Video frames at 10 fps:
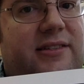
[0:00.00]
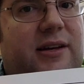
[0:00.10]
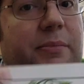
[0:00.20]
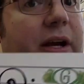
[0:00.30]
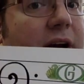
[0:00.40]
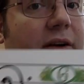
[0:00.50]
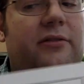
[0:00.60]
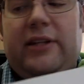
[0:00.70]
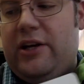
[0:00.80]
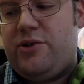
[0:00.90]
is up here.
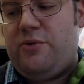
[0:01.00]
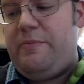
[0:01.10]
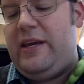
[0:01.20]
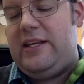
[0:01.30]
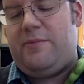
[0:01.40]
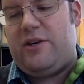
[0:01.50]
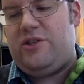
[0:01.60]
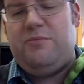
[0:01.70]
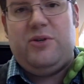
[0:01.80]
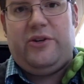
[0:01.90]
Letters repeat,
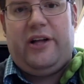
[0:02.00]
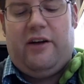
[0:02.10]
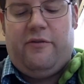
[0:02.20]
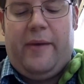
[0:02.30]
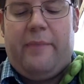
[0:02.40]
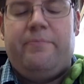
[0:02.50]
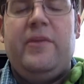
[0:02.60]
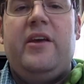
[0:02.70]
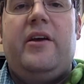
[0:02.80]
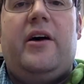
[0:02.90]
especially musical alphabet.
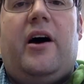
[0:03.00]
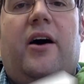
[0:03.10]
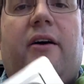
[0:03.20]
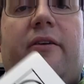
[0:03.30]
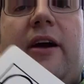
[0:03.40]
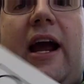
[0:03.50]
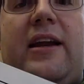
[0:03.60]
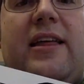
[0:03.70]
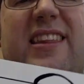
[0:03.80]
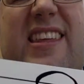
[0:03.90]
All
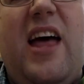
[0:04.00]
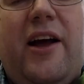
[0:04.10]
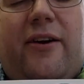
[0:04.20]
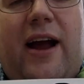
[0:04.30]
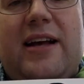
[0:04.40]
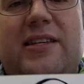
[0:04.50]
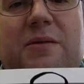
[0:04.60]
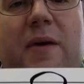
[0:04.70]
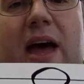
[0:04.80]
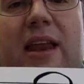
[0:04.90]
right, and in that grass, he
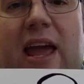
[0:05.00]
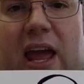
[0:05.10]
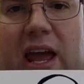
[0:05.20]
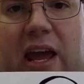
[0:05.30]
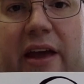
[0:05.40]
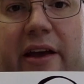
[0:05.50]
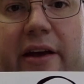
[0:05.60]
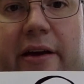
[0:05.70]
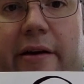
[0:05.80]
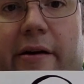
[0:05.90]
met a
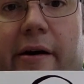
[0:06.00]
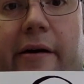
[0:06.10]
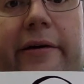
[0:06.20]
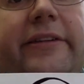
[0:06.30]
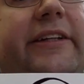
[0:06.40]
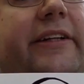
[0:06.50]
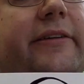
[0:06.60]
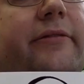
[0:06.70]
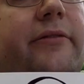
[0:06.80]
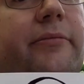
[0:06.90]
little